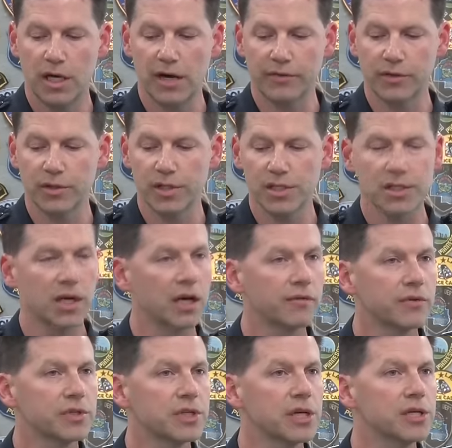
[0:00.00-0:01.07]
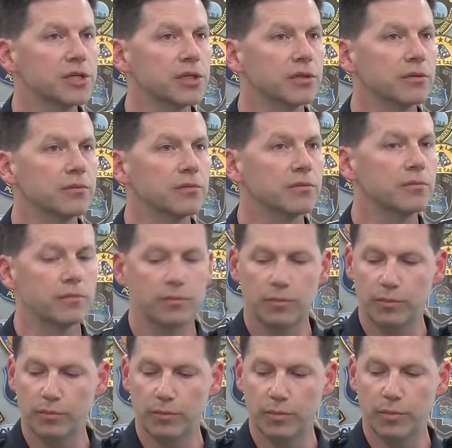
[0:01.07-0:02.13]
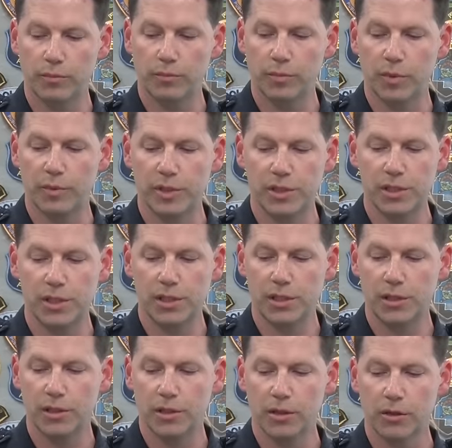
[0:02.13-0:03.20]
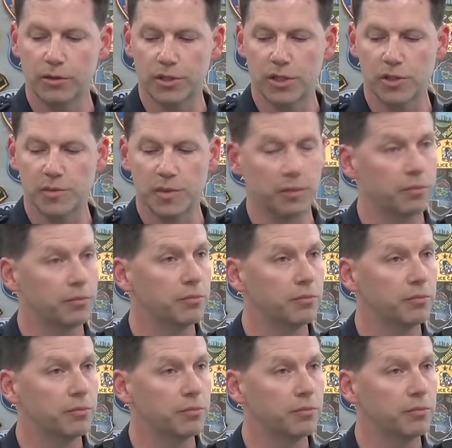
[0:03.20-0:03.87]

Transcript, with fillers: After this conversation, Bemidji, or excuse me,